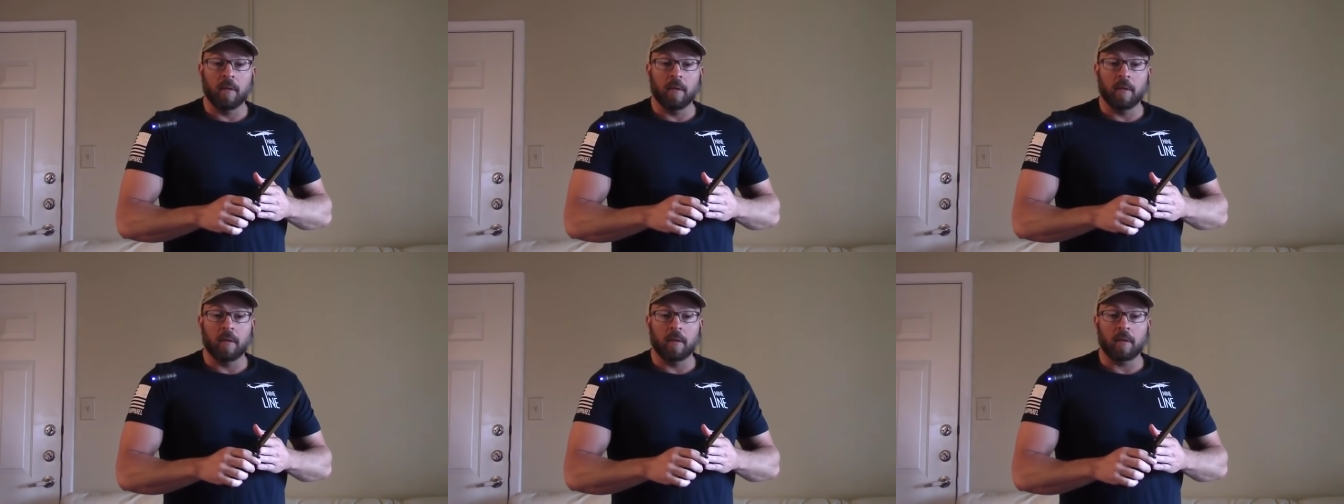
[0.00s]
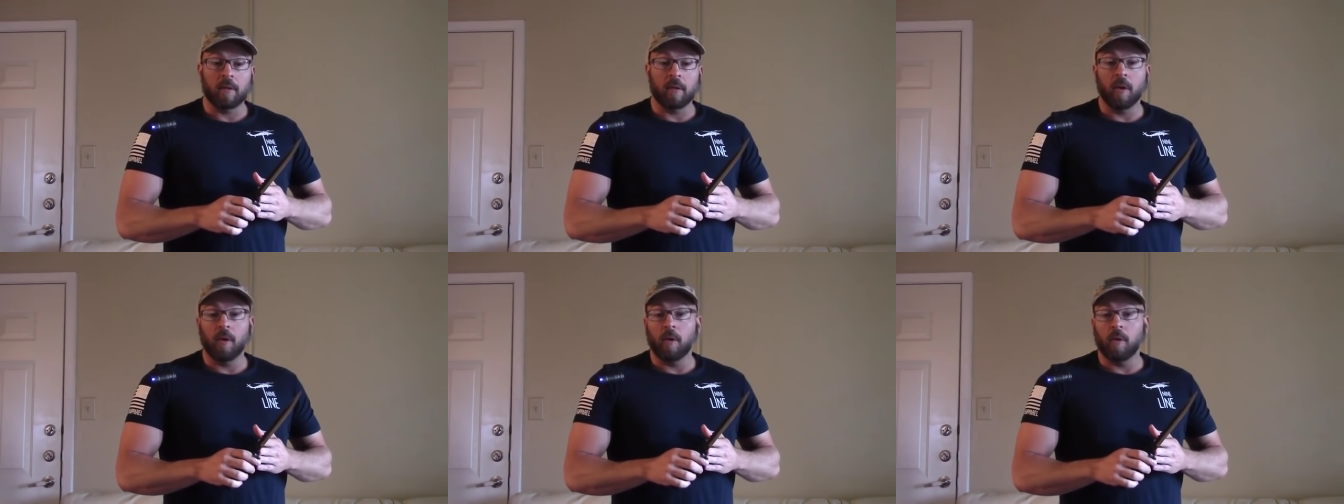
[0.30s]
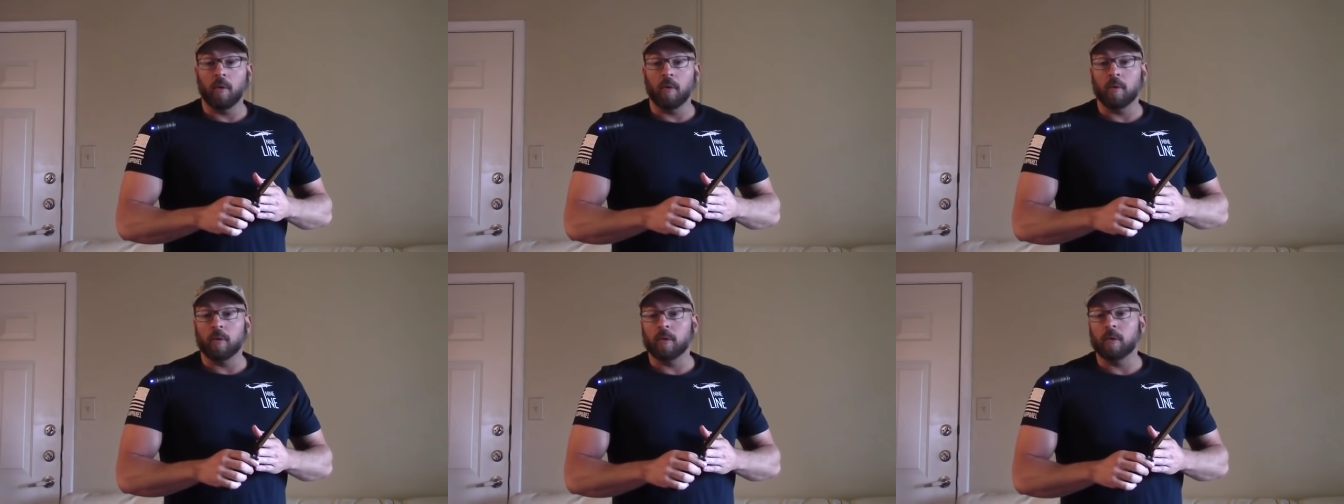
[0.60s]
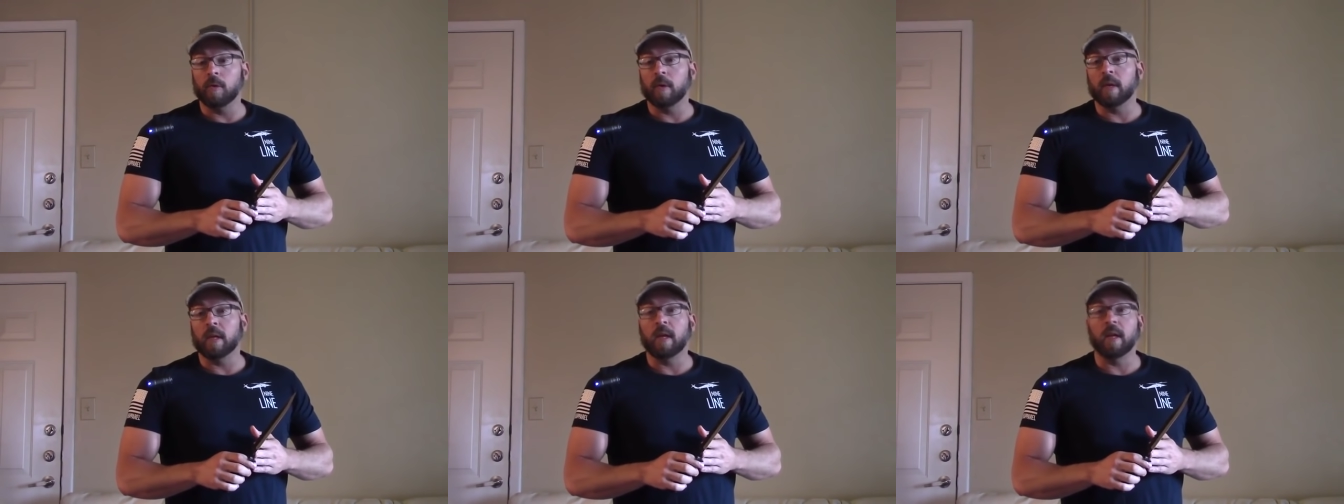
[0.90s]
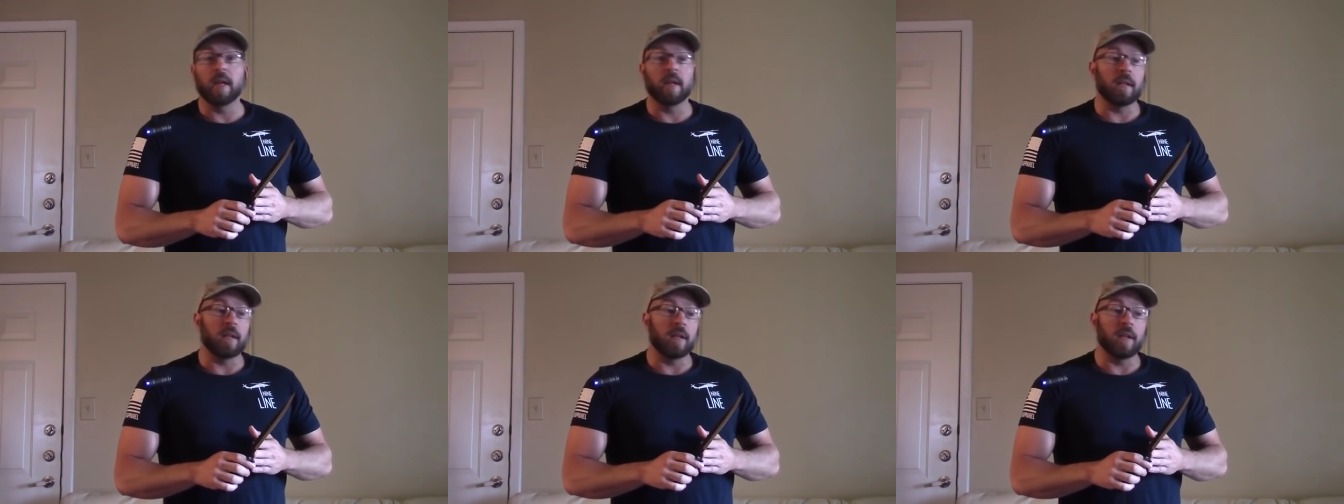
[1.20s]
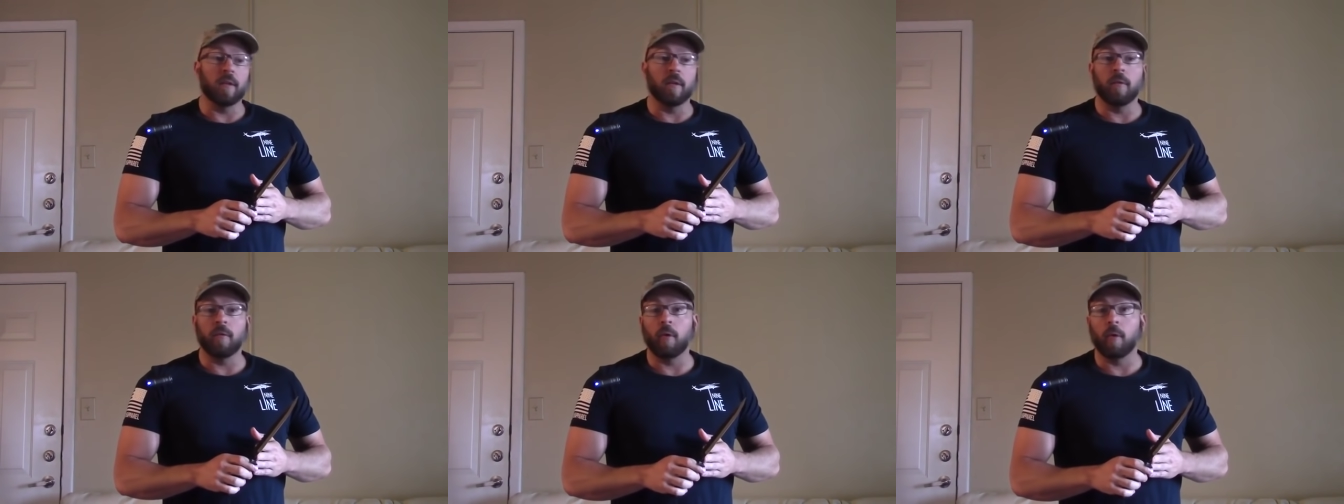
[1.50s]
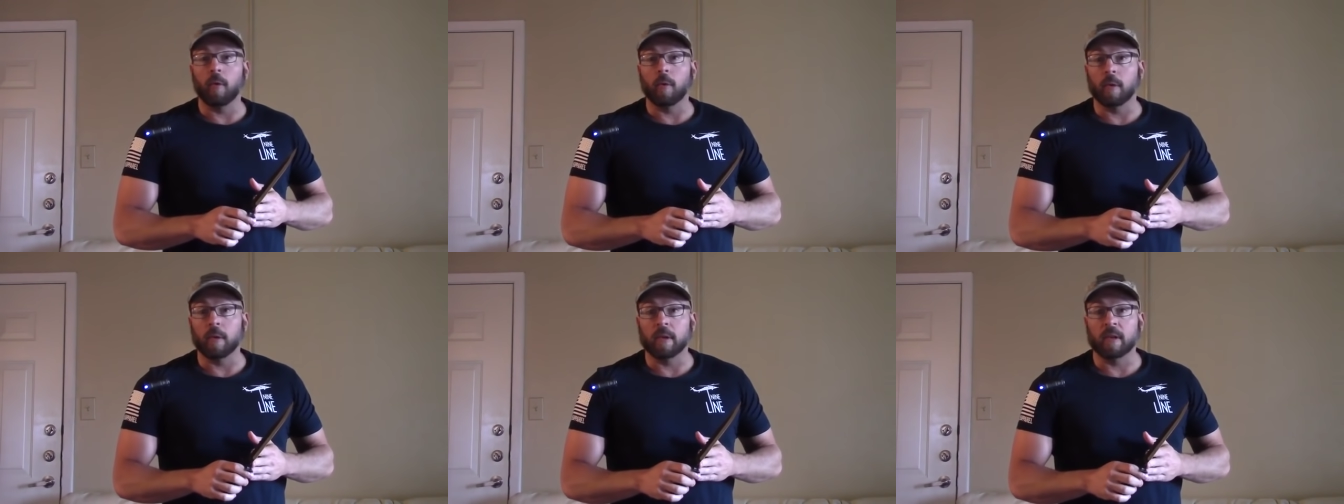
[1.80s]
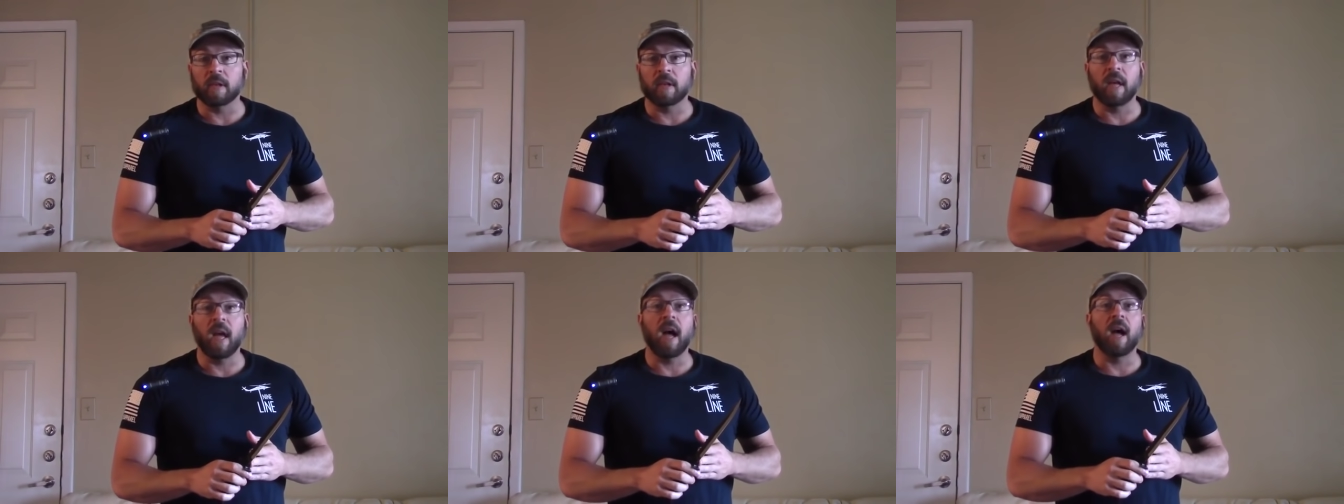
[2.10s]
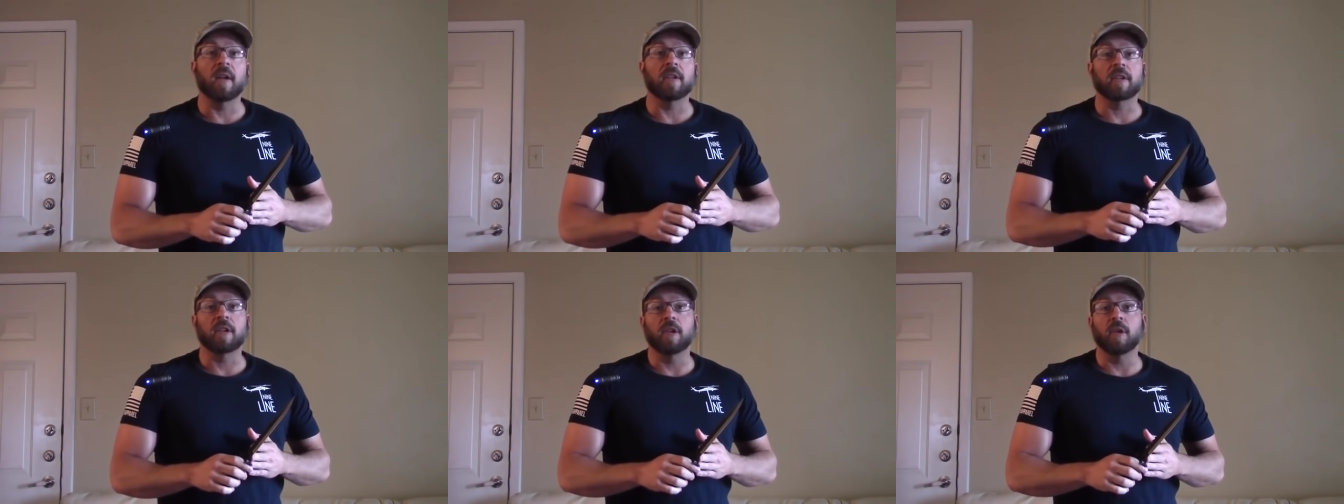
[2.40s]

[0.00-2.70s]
So to, again, kill forward scouts,